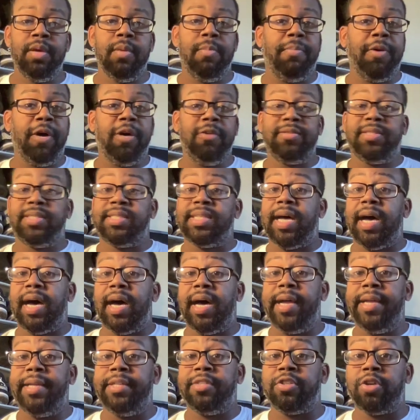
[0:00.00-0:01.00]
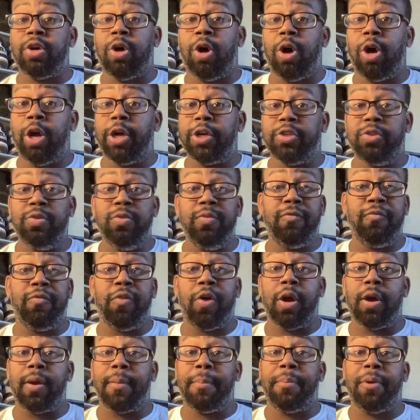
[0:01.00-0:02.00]
Both sides are too
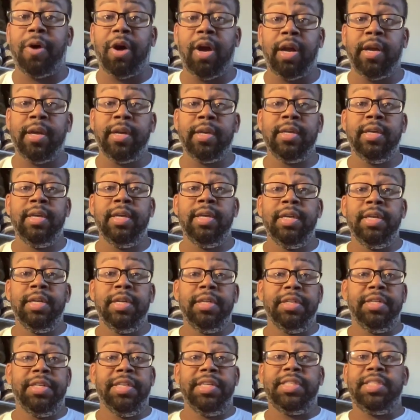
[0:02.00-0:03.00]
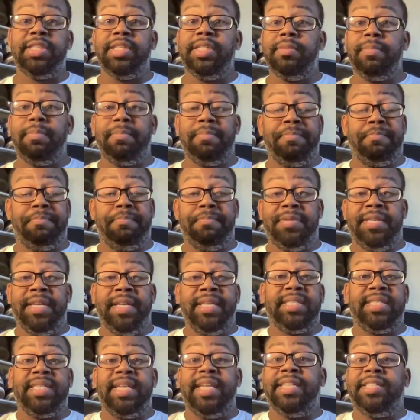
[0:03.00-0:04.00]
far apart. This
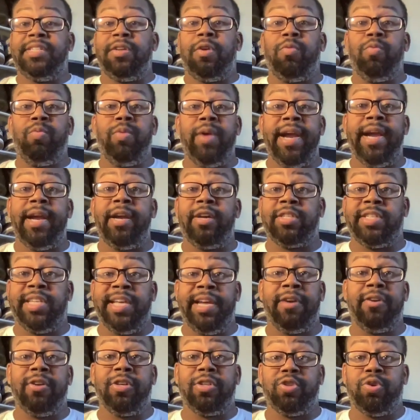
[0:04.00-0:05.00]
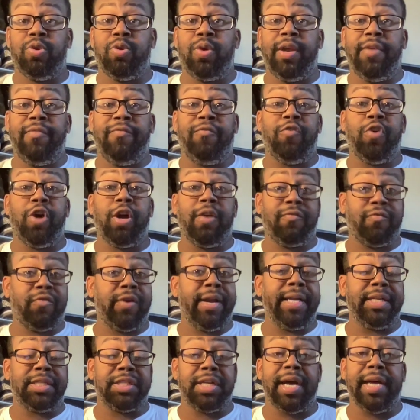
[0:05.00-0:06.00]
this is a rare territory for a
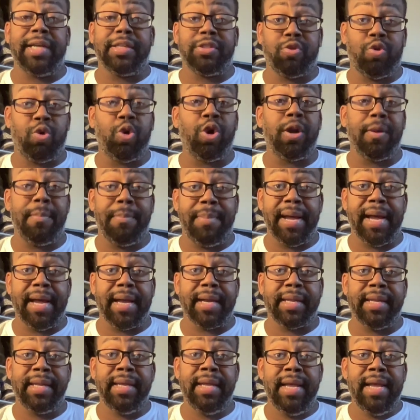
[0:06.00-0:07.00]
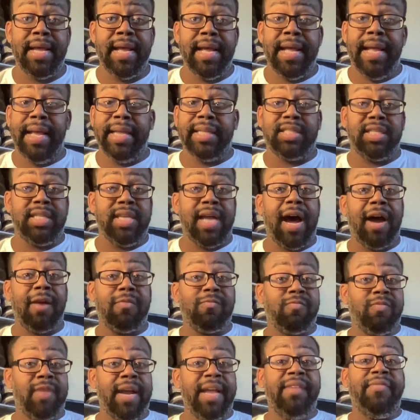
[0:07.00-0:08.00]
franchise quarterback. It's not
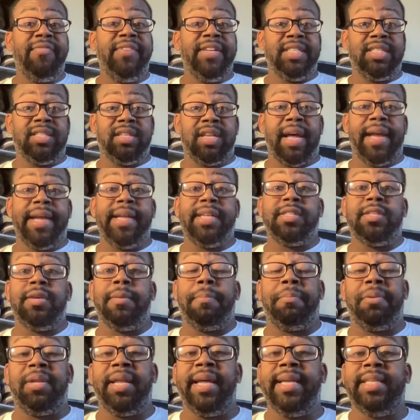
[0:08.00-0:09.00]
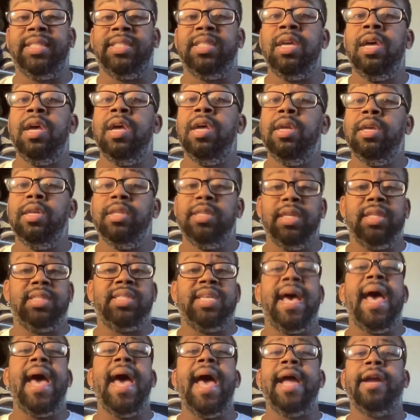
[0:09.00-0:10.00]
Ravens like to place the
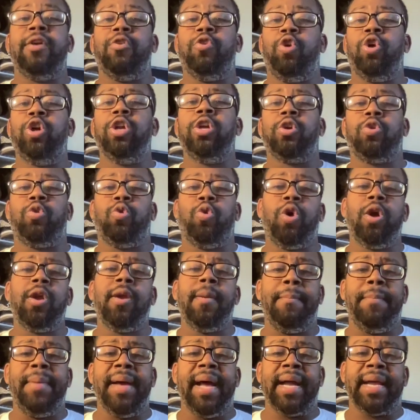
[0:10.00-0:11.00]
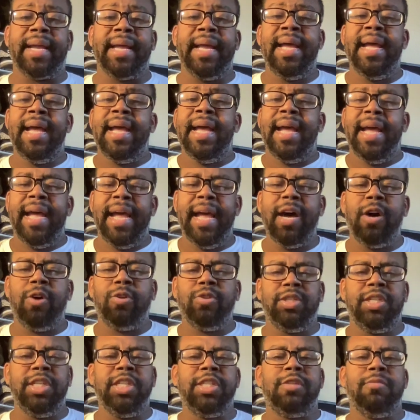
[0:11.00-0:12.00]
tag on a quarterback
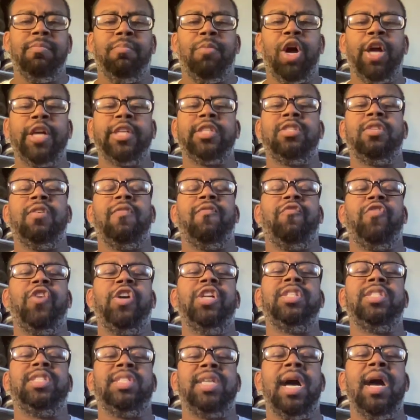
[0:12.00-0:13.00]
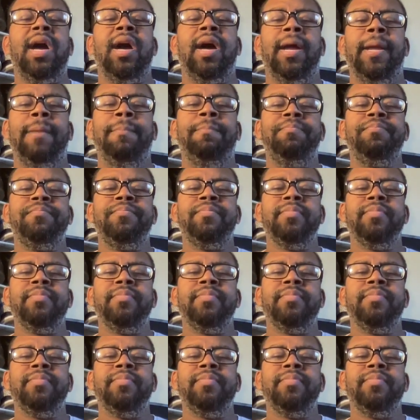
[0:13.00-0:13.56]
Hell, this marks the first time